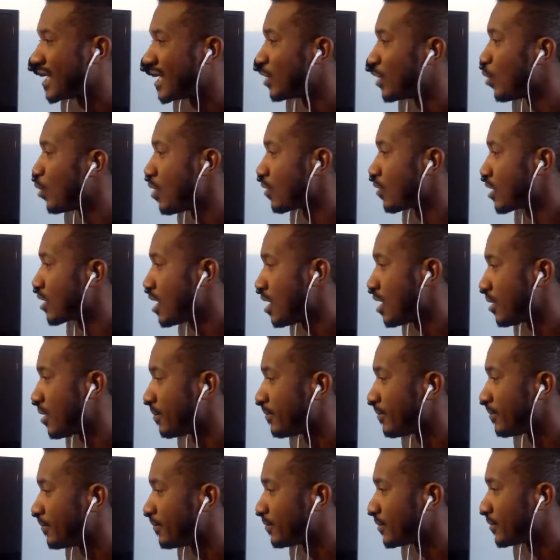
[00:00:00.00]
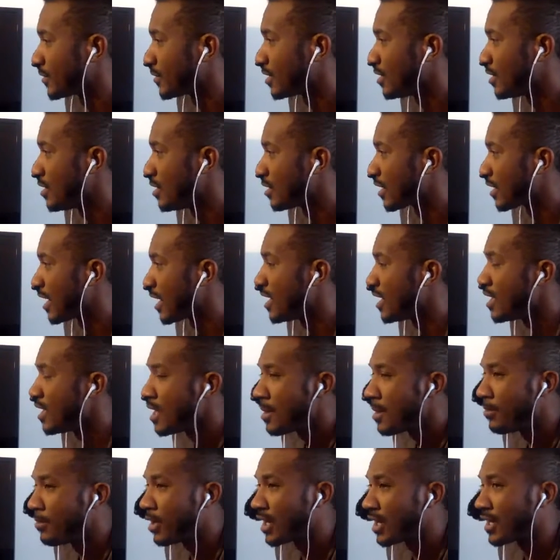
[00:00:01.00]
won't come. Okay,
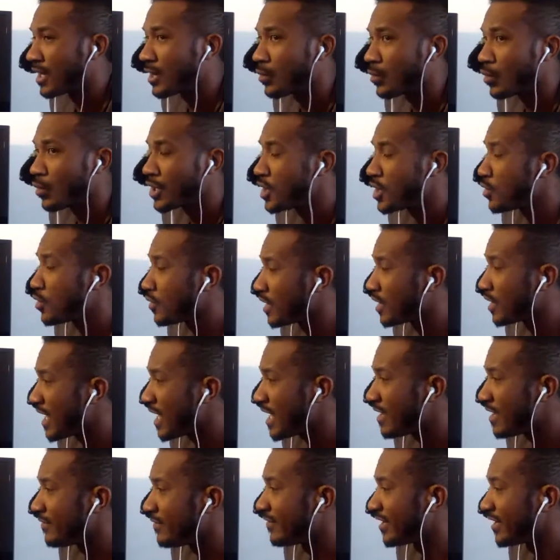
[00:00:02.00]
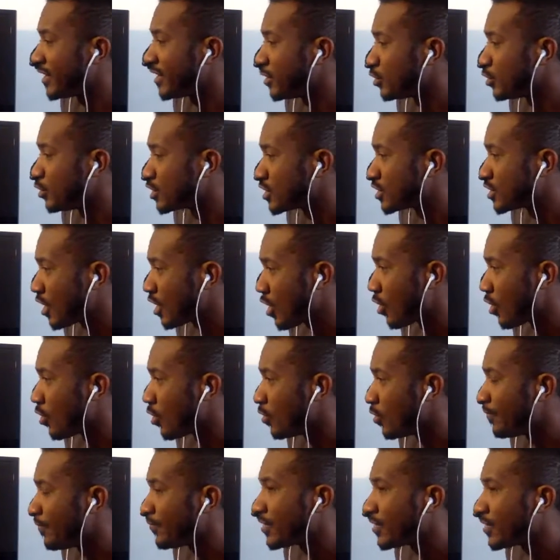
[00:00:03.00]
but when you give and you
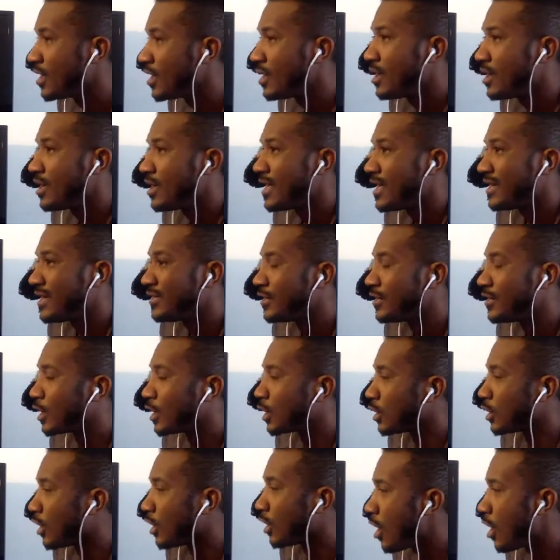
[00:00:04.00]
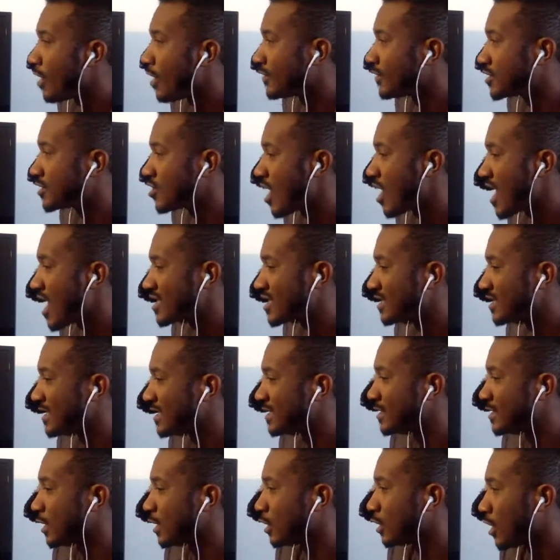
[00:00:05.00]
sow, the law of attraction
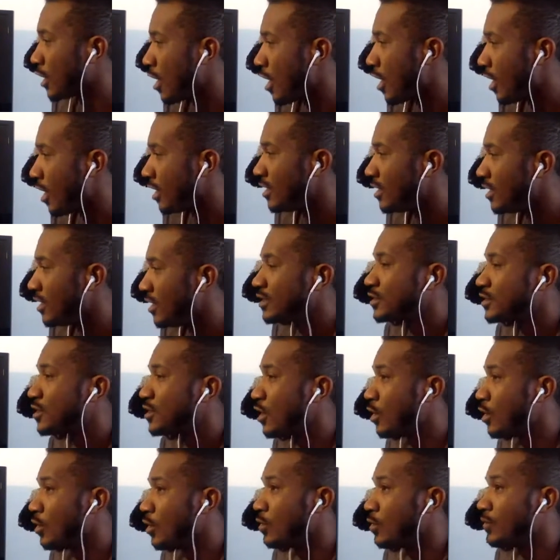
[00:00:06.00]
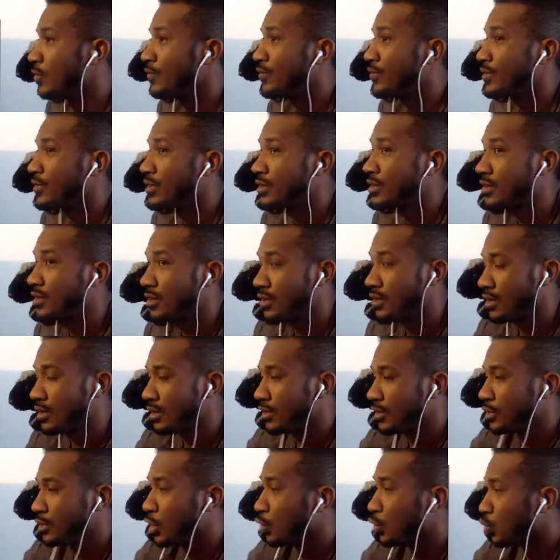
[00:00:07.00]
is a law. So
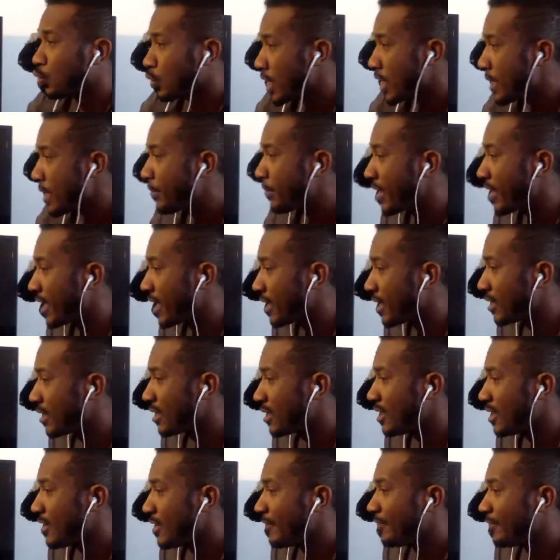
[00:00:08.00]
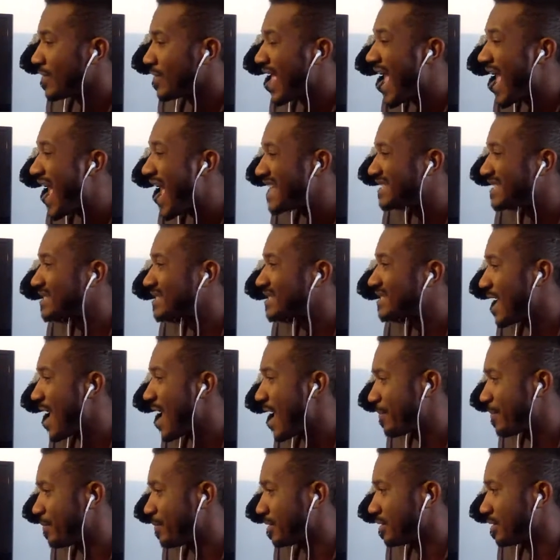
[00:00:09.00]
the reaping has to
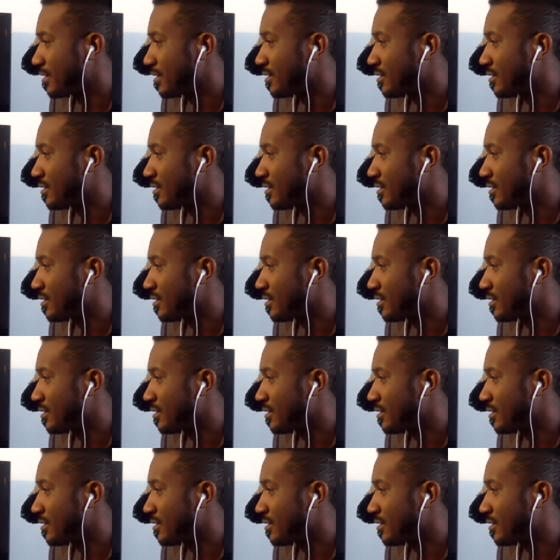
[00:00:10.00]
happen.